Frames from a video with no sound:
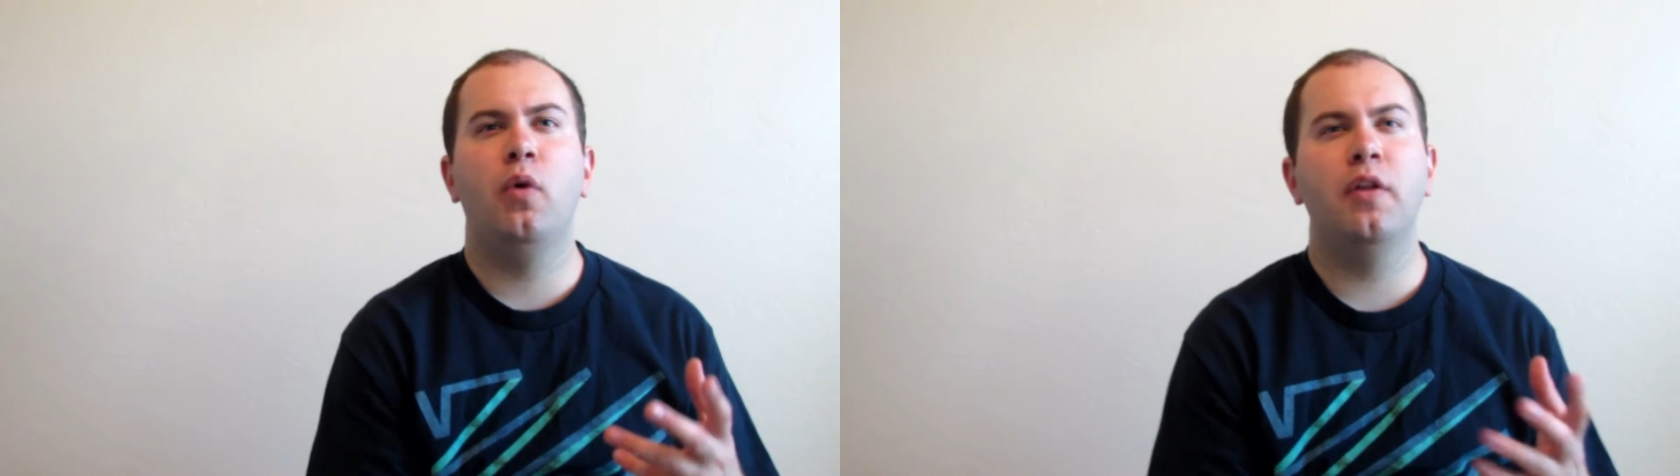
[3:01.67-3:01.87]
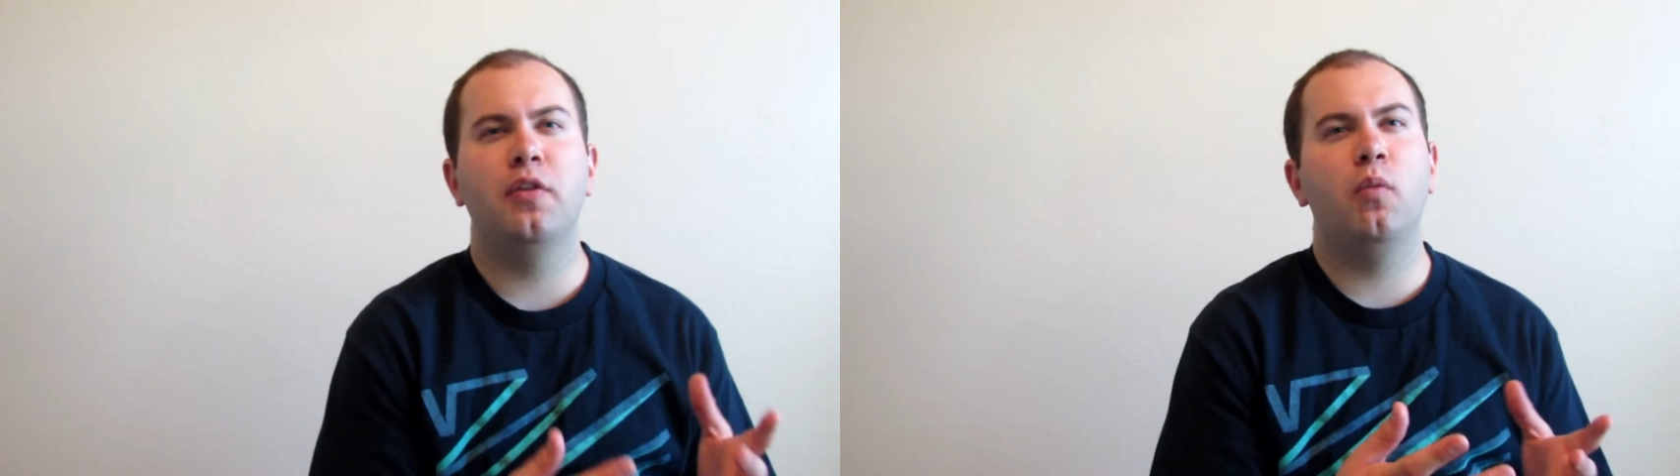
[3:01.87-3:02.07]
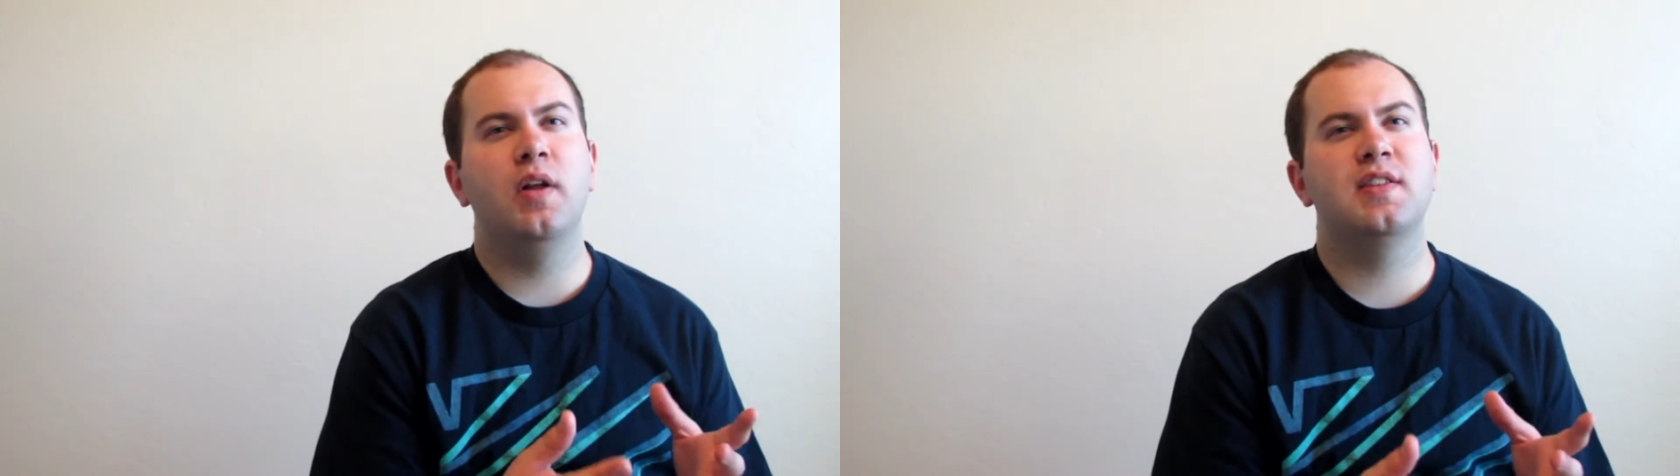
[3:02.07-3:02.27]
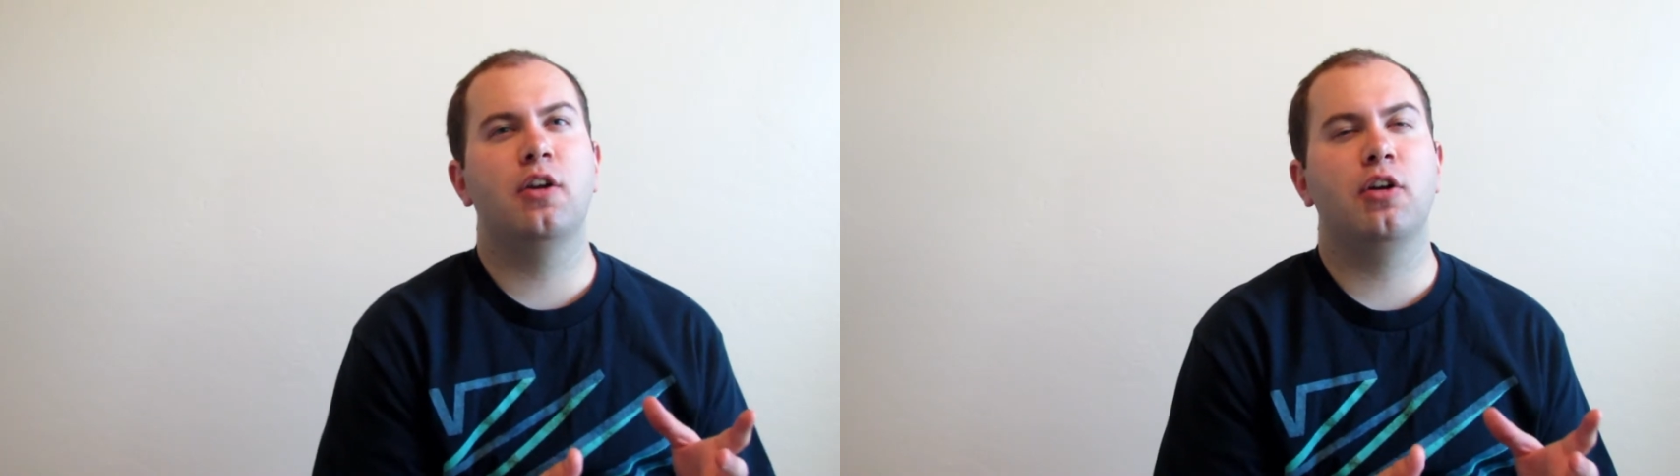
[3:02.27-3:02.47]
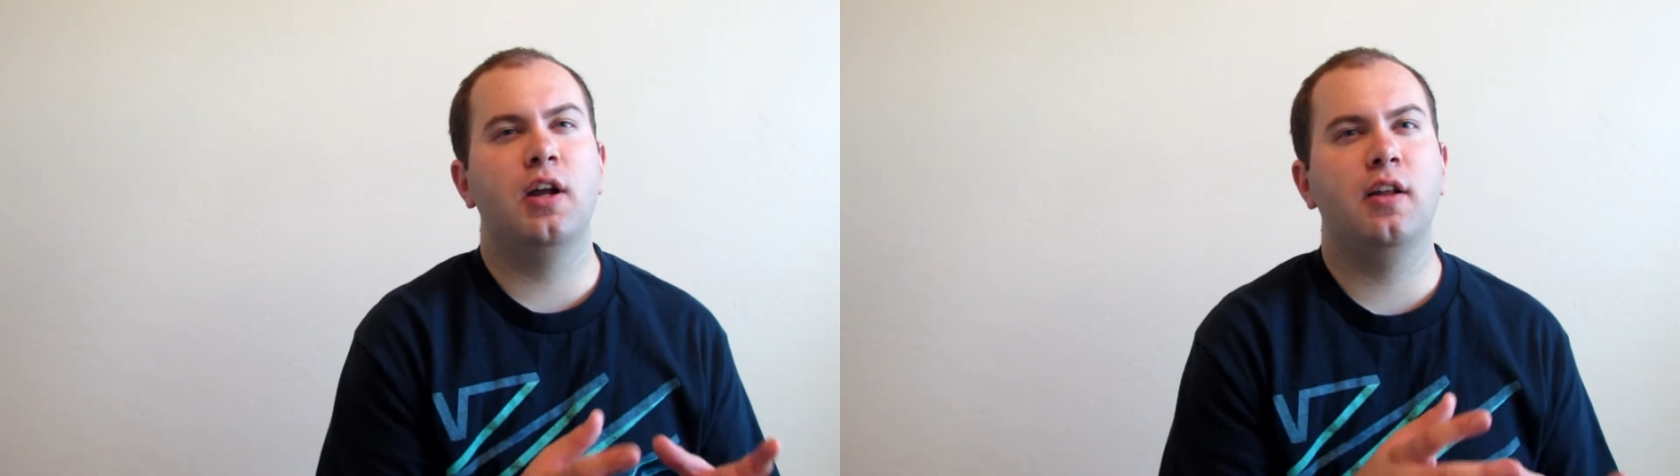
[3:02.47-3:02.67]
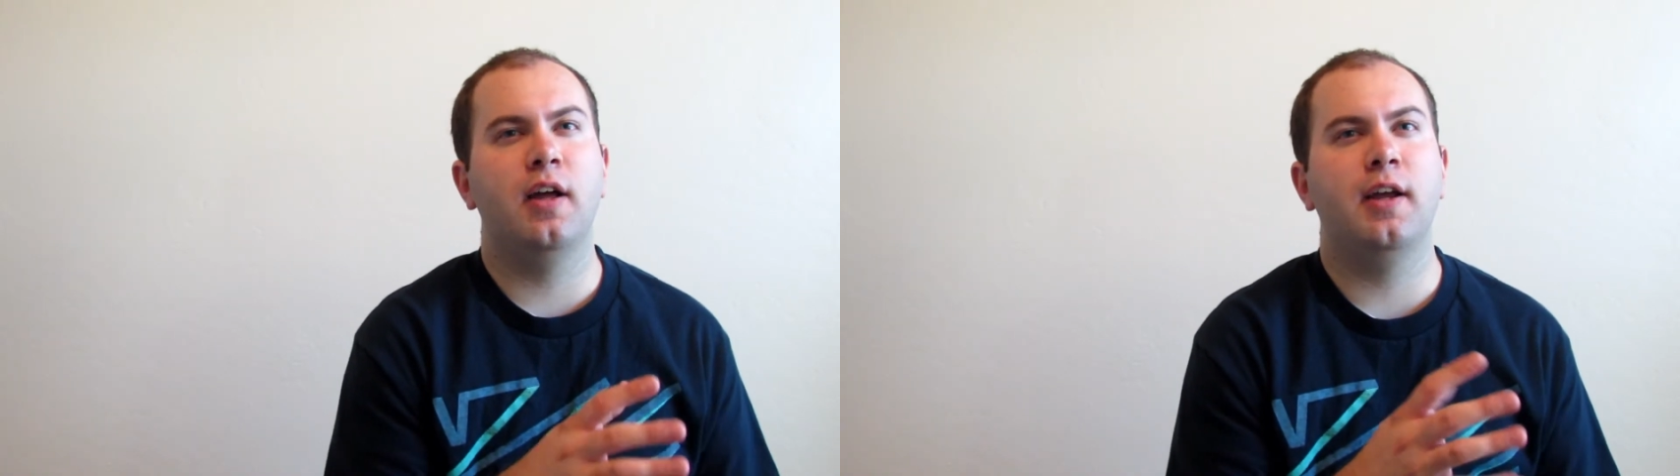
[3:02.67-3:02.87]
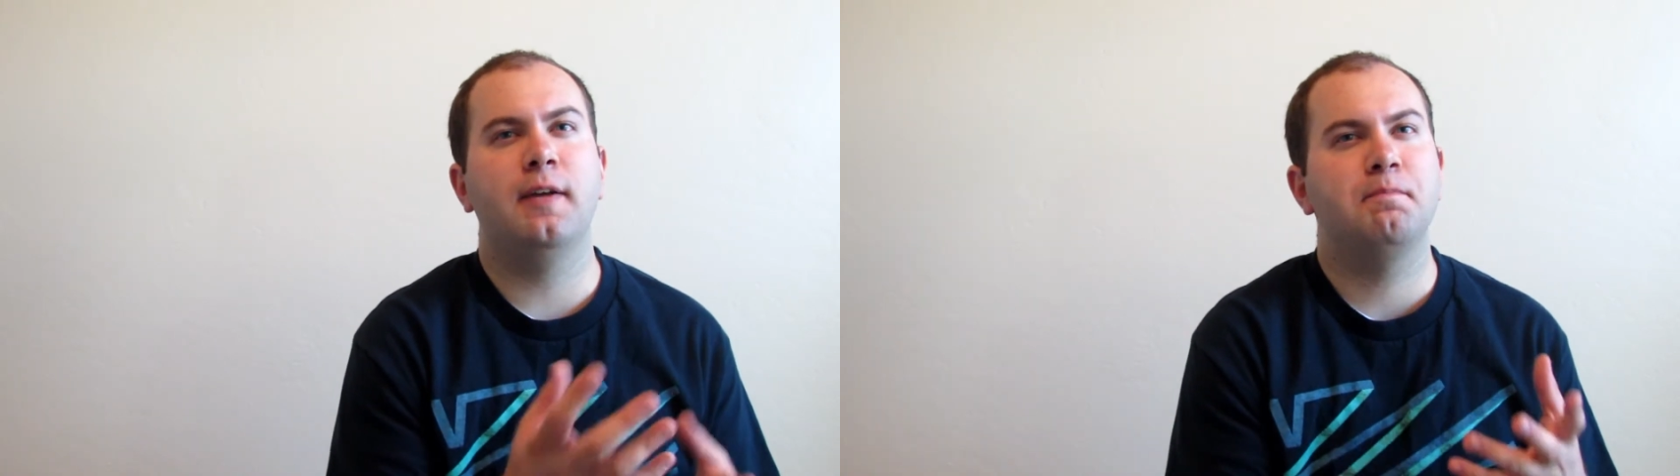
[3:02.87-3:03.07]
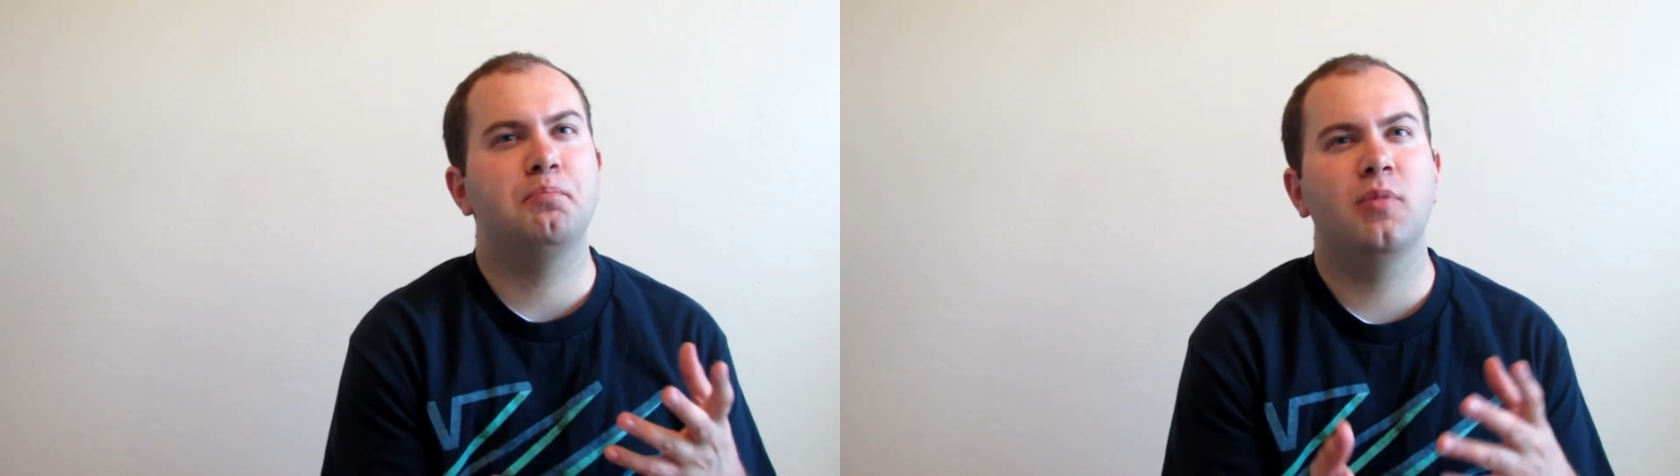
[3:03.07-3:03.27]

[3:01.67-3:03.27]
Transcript: one of the ones that are kind of like